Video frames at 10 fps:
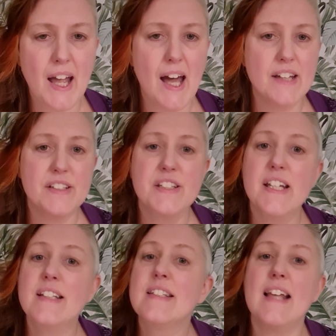And
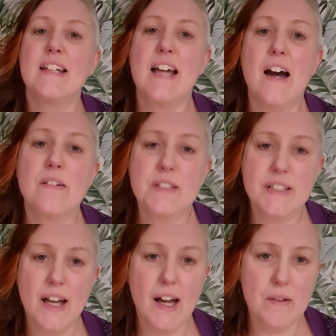she'd set out
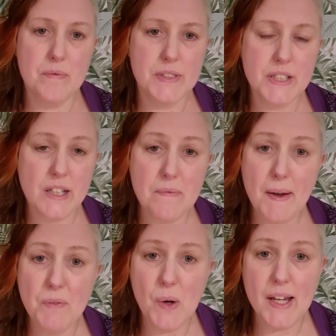to
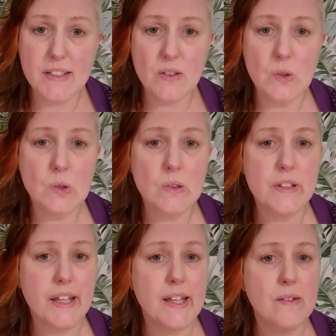commemorate all
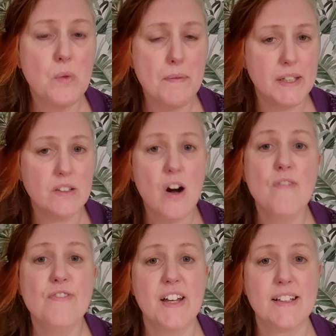the women
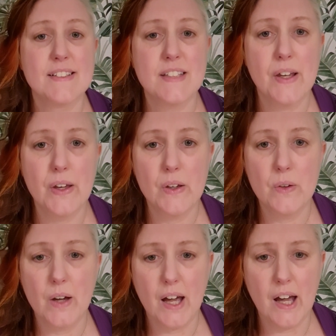convicts
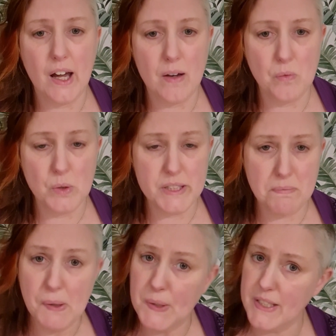who were
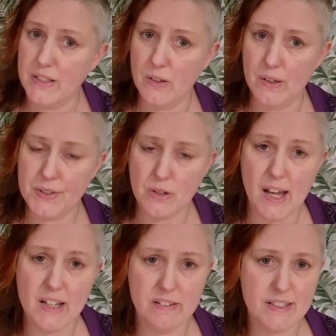deported to
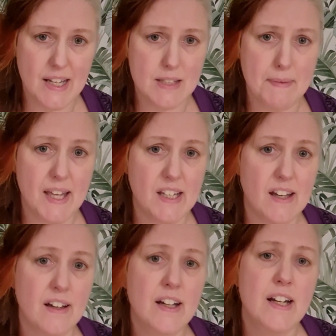Australia and
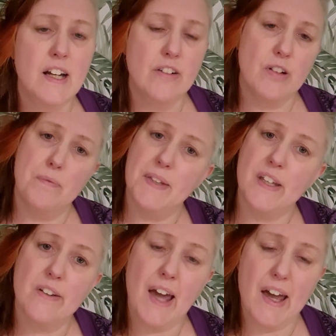Tasmania from
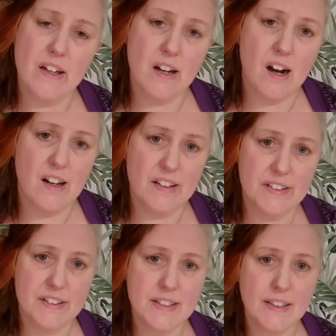the UK and Ireland.